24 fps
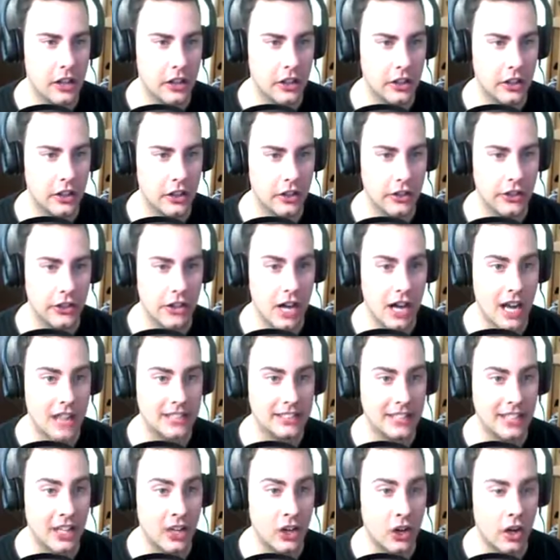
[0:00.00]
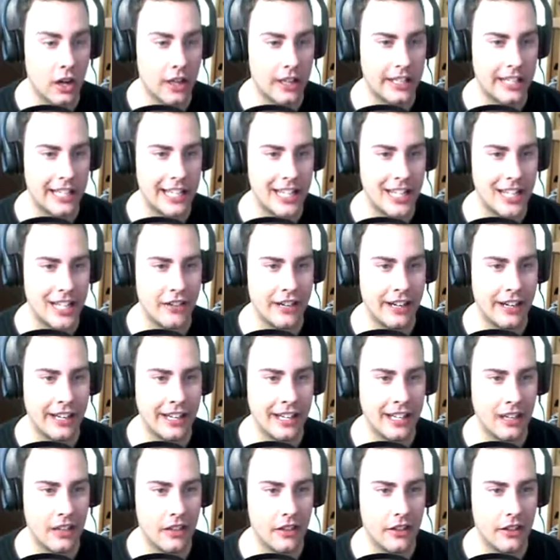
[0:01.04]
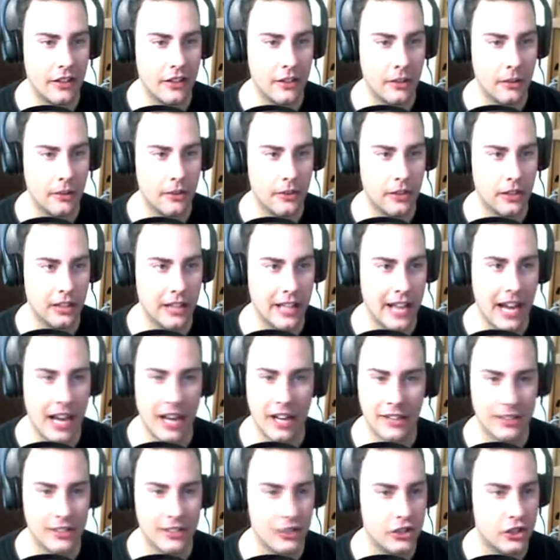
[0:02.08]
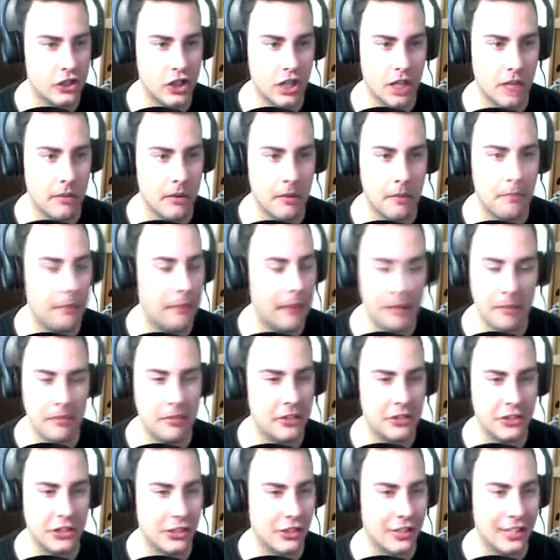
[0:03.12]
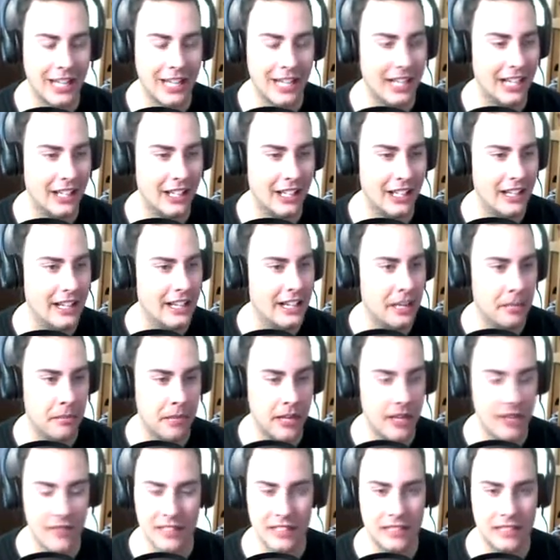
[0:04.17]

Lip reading: you guys are not hearing the loud, stupid beep that you could hear in previous